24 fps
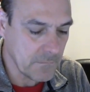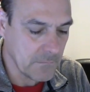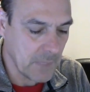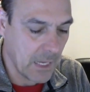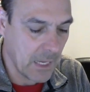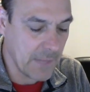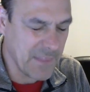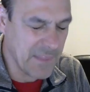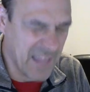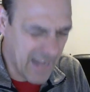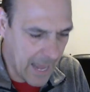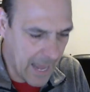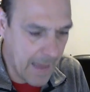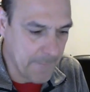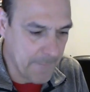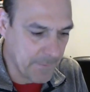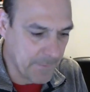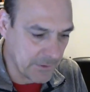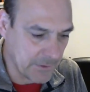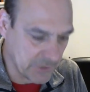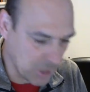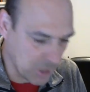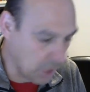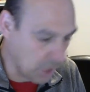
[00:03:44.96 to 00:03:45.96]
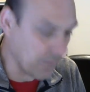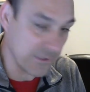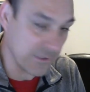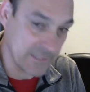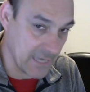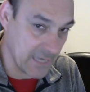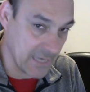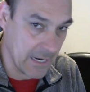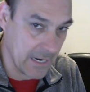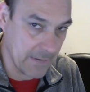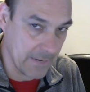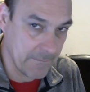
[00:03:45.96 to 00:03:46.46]
And that happens all the
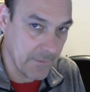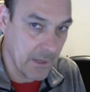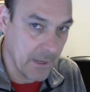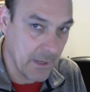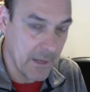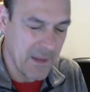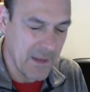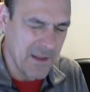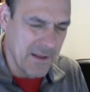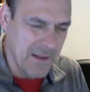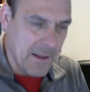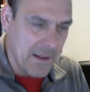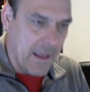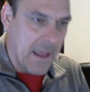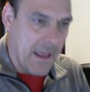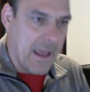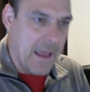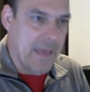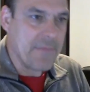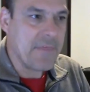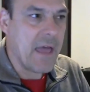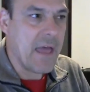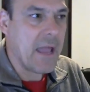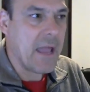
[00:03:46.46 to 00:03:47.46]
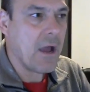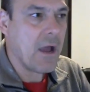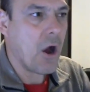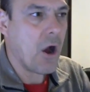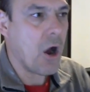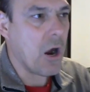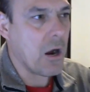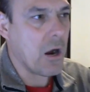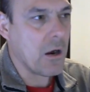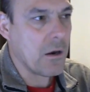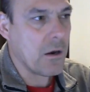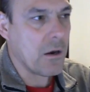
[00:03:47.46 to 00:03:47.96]
time. And they
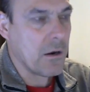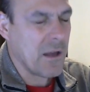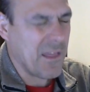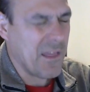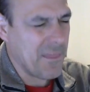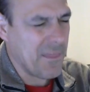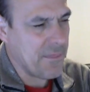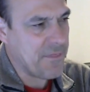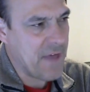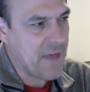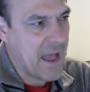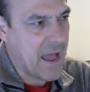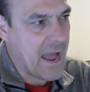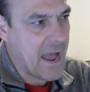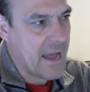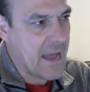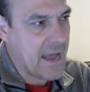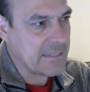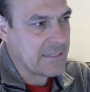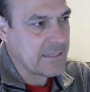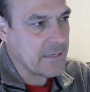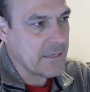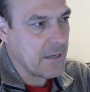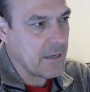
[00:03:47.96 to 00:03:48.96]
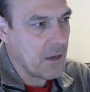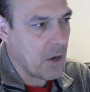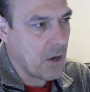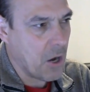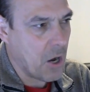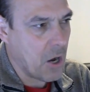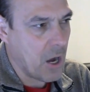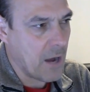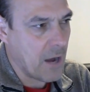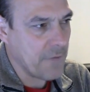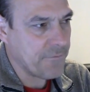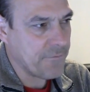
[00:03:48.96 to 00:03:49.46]
are that
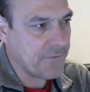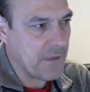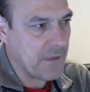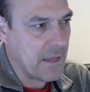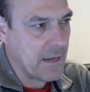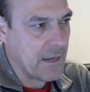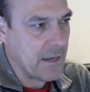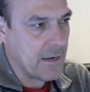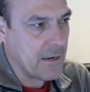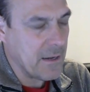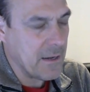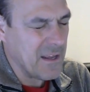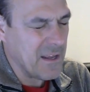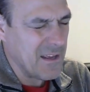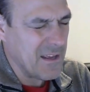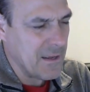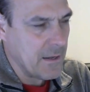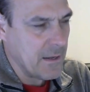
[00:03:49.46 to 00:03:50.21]
often,